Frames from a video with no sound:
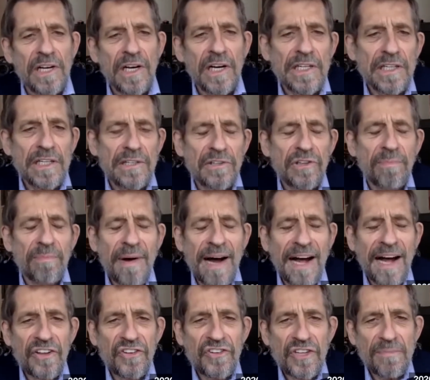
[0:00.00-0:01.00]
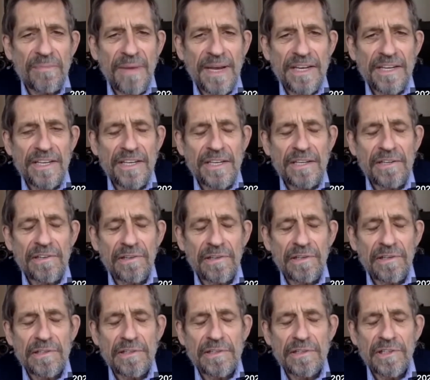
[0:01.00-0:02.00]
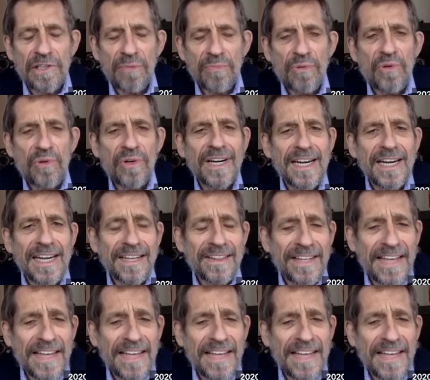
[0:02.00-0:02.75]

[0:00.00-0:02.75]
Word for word: the policymaking community and